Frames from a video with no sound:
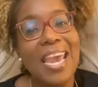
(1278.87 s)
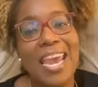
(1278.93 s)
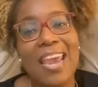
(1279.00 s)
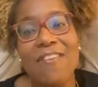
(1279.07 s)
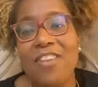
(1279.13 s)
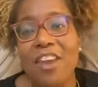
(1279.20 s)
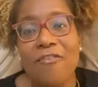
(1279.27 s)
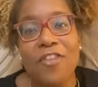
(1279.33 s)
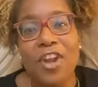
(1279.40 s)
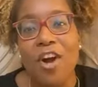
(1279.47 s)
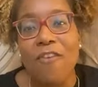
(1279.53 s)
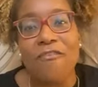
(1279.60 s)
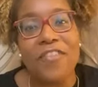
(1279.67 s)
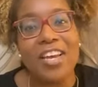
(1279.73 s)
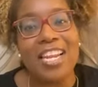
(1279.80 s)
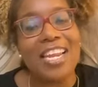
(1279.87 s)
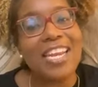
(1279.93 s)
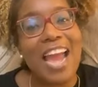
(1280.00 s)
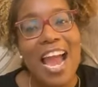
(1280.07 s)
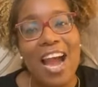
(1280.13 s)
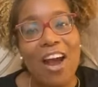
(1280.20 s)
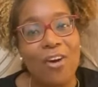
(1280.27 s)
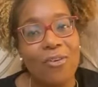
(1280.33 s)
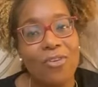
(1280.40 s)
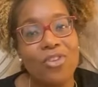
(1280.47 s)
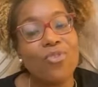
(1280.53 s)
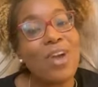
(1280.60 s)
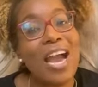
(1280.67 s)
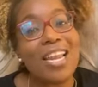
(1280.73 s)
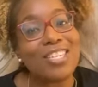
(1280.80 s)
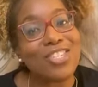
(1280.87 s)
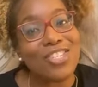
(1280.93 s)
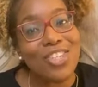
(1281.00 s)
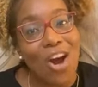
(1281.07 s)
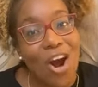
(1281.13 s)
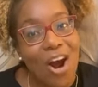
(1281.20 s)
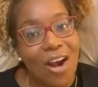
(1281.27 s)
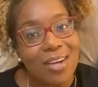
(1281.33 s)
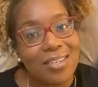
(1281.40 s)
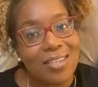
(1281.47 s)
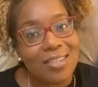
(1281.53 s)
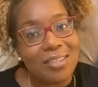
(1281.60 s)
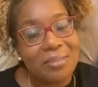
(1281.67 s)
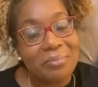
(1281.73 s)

Even if you don't feel it now, you got to start.